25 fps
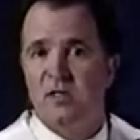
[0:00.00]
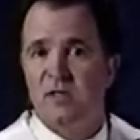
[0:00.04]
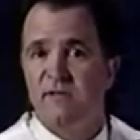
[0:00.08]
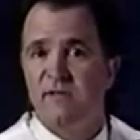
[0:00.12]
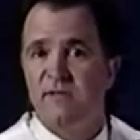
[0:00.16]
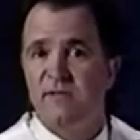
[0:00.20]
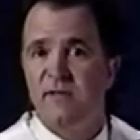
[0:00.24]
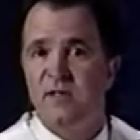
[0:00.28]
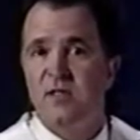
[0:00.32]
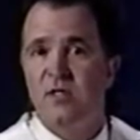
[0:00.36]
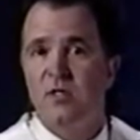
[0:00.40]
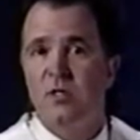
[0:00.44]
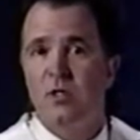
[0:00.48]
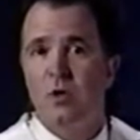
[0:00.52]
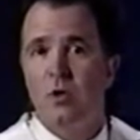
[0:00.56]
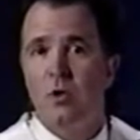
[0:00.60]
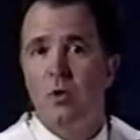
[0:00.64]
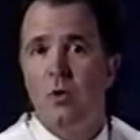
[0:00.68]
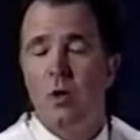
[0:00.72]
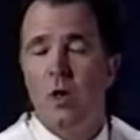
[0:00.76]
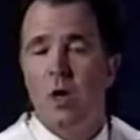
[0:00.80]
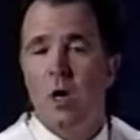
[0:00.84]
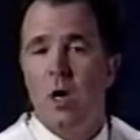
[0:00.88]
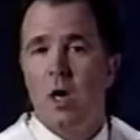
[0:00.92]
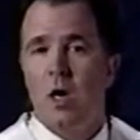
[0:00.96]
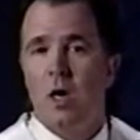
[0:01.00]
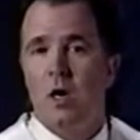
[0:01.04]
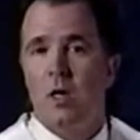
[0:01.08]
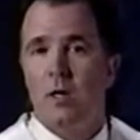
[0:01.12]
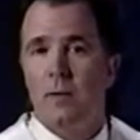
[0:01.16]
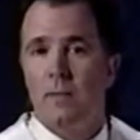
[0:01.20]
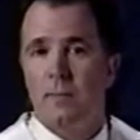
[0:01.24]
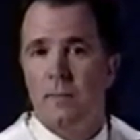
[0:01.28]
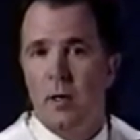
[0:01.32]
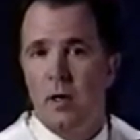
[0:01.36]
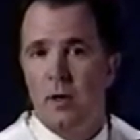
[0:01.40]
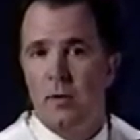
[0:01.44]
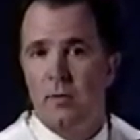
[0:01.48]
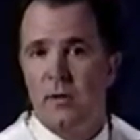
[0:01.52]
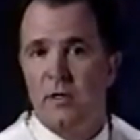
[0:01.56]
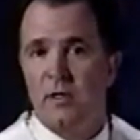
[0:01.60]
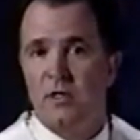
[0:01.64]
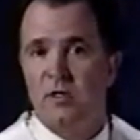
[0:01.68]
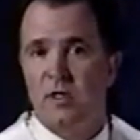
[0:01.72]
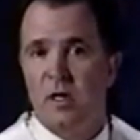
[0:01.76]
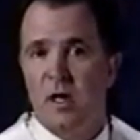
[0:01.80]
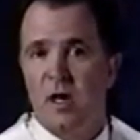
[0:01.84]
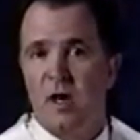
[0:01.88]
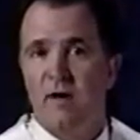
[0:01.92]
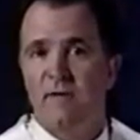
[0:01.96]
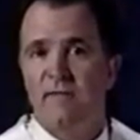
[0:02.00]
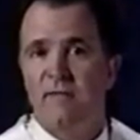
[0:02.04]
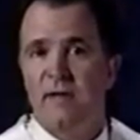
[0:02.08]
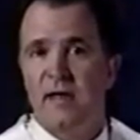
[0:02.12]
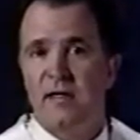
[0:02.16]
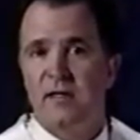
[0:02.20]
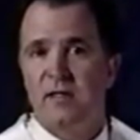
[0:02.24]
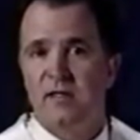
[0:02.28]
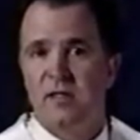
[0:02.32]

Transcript: the physical component of that